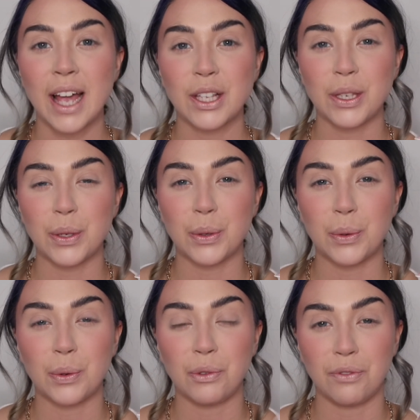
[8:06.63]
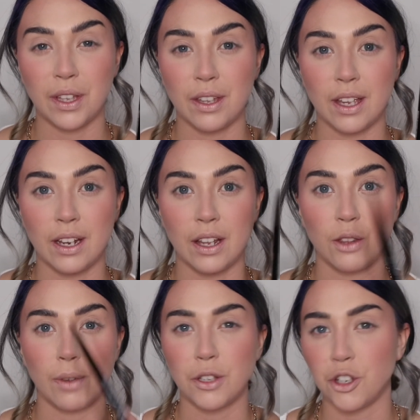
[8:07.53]
to fill in
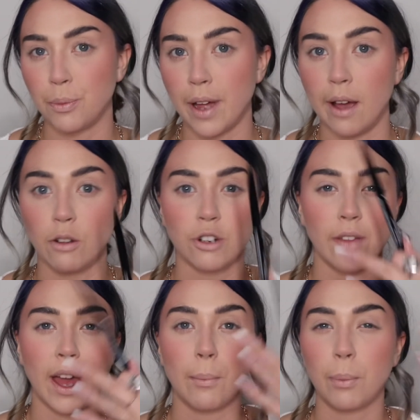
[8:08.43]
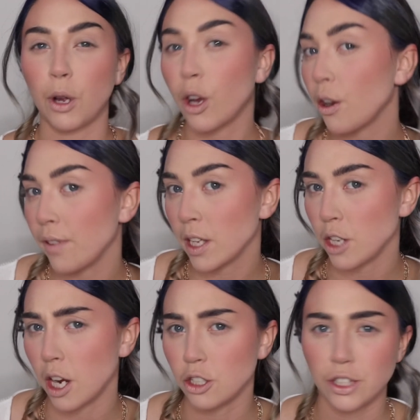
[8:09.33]
the rest of your brow, draw that perfect
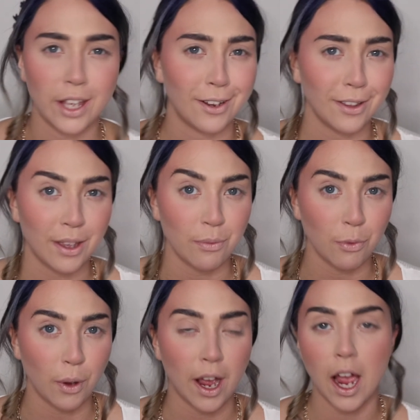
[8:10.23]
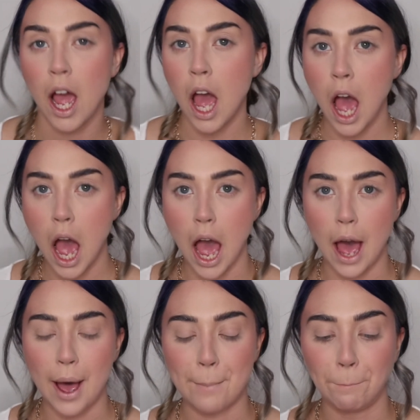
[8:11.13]
arch that you're looking for.
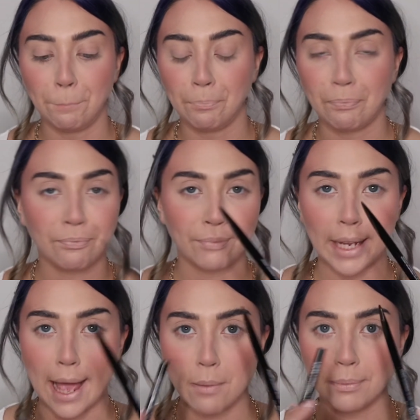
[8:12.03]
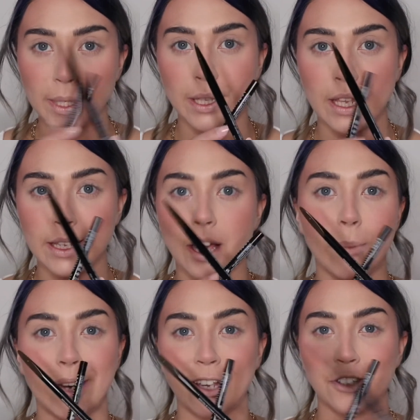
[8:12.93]
Yeah, so these in
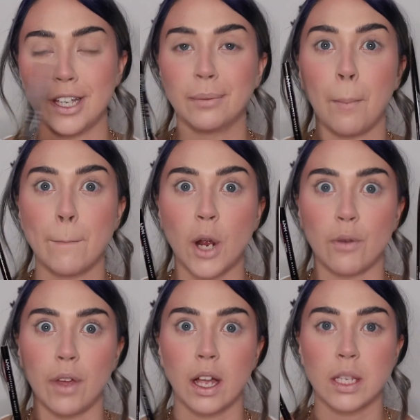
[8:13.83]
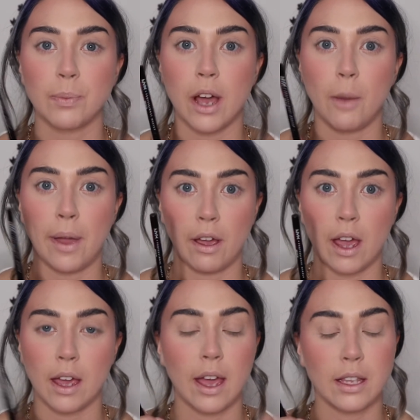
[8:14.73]
combination, perfect brow
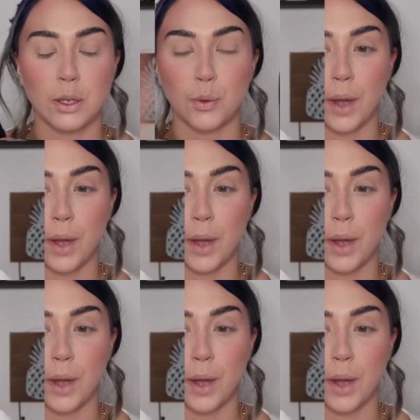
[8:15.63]
pairing, I swear.